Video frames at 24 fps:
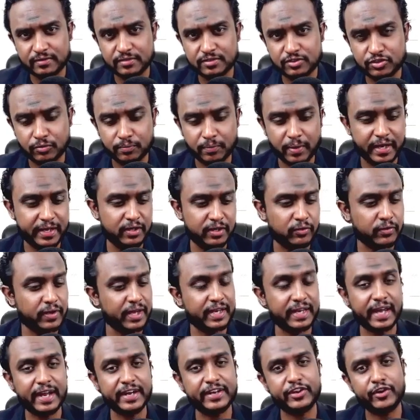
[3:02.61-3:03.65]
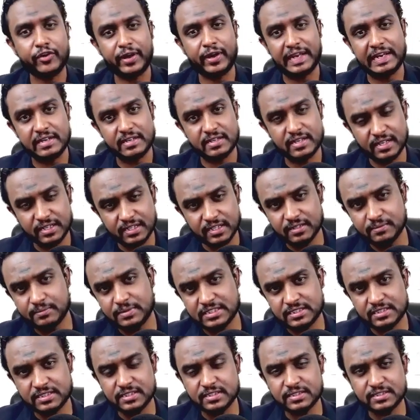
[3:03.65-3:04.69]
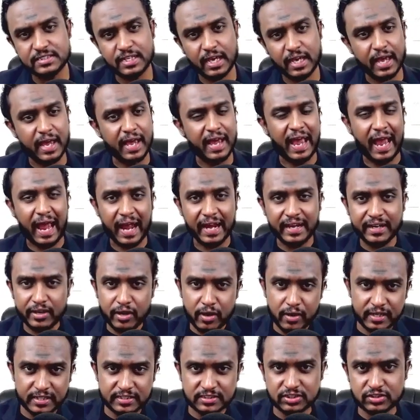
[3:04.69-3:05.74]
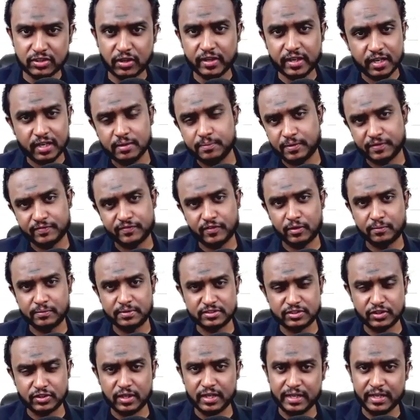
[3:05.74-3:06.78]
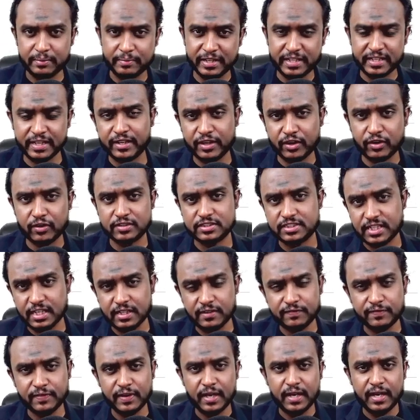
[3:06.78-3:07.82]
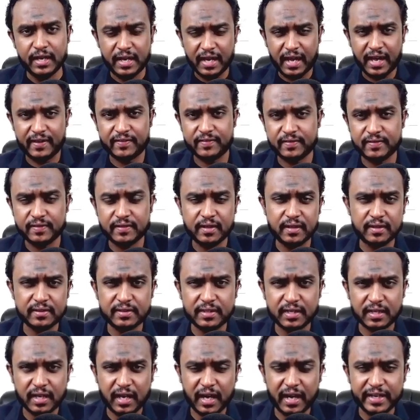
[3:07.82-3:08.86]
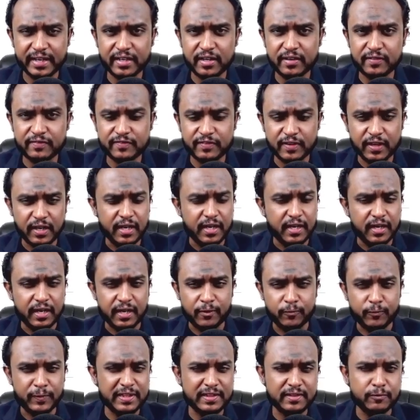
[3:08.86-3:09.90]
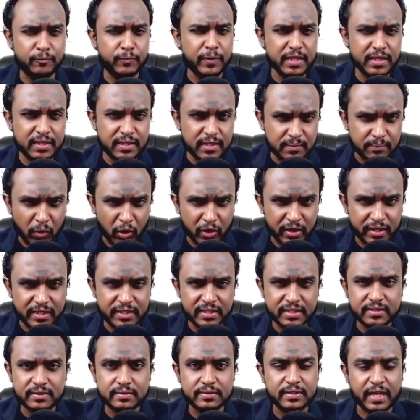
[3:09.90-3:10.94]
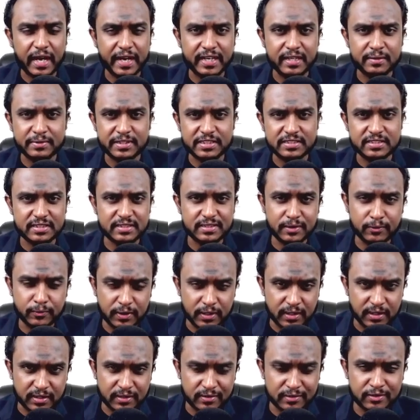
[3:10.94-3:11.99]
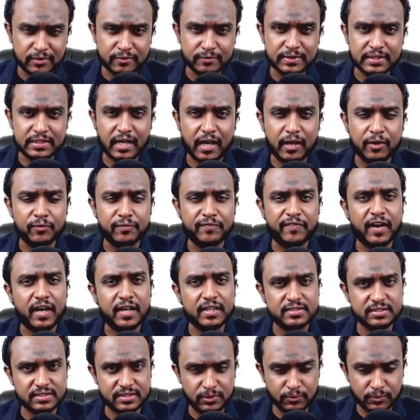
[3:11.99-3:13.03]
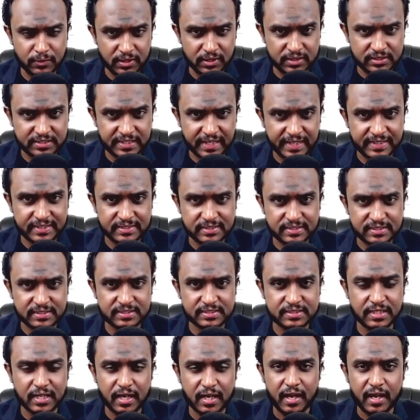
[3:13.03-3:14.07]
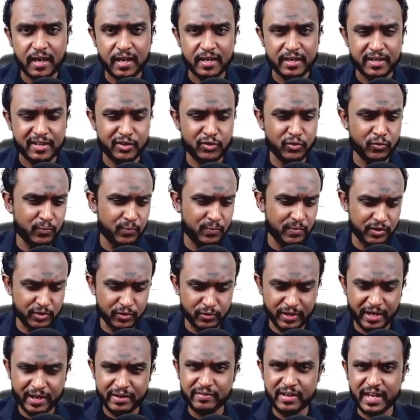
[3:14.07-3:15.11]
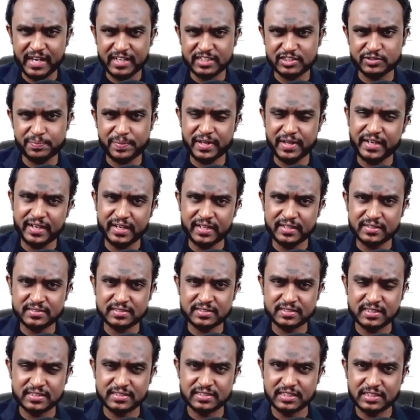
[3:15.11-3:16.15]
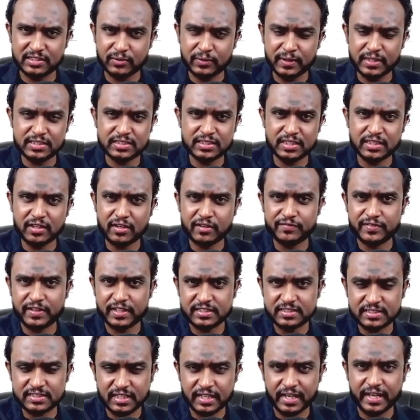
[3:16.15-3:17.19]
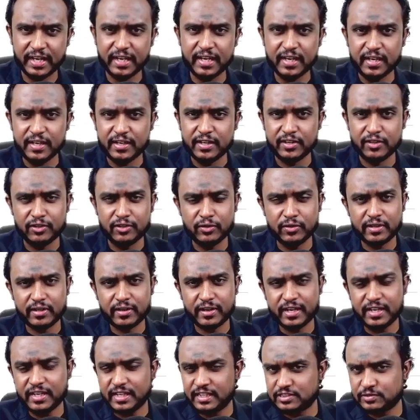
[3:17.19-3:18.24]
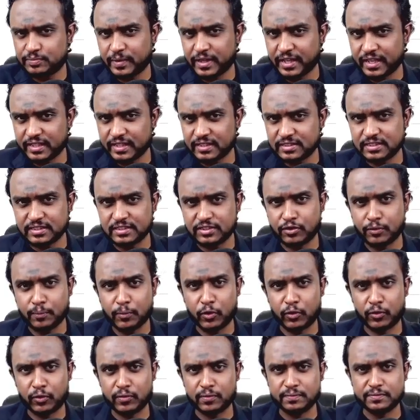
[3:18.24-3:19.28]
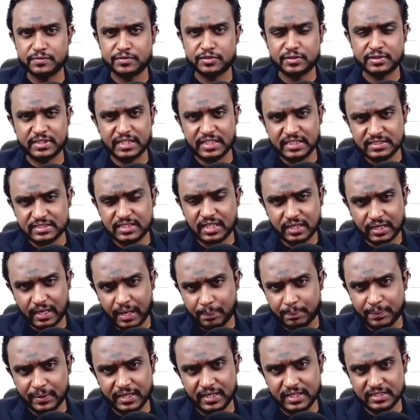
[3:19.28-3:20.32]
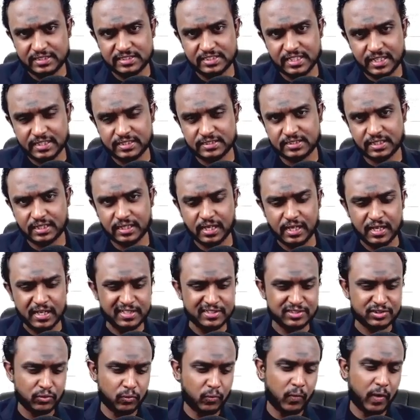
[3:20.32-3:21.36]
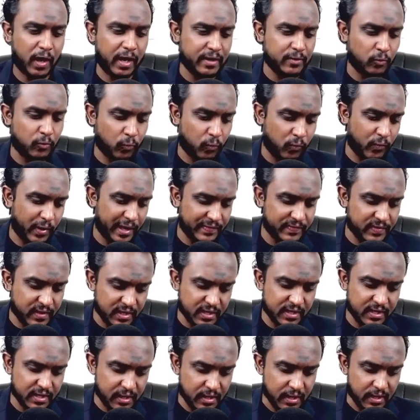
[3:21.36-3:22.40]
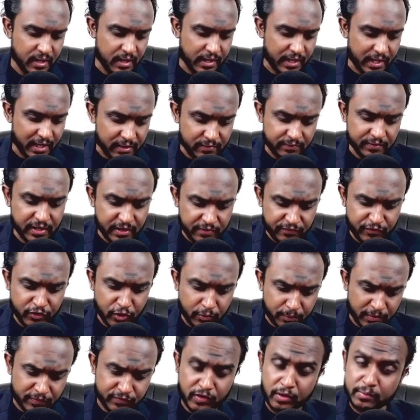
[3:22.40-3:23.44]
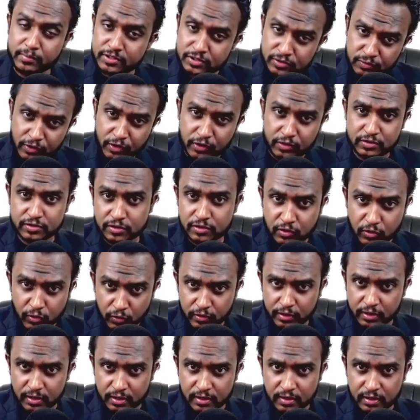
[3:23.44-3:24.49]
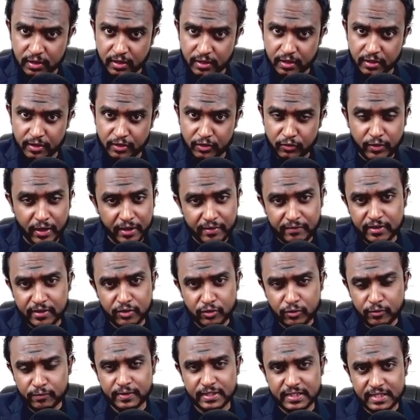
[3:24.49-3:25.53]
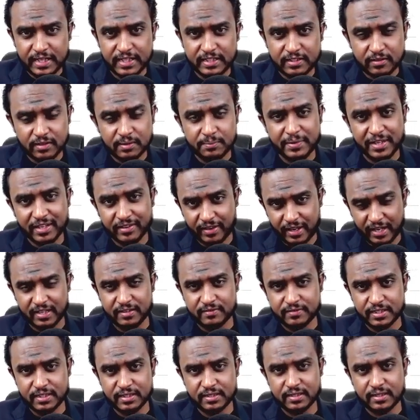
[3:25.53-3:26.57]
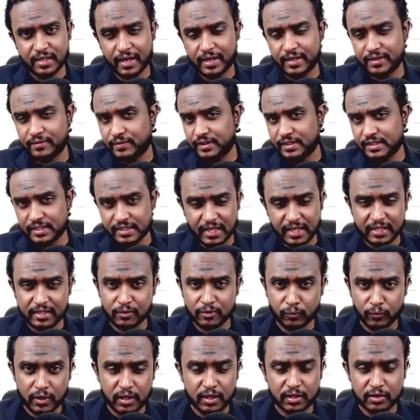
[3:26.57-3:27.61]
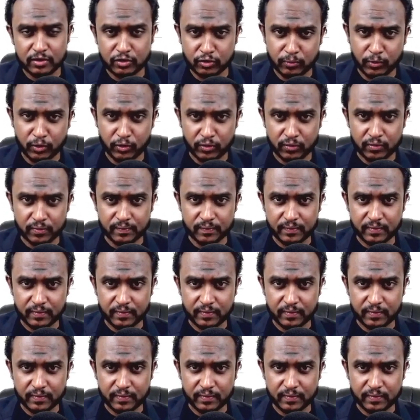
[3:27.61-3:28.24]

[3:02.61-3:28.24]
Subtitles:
So by looking at your internal business and your historical performance, you're limiting yourself, and the kind of, with the modern dynamics in the world, with how fast the world changes, you never experience the situation of yesterday, you don't really experience it tomorrow. So things are rapidly changing. So whether, even if your performance works good, you never know whether it will be relevant and whether that will work tomorrow.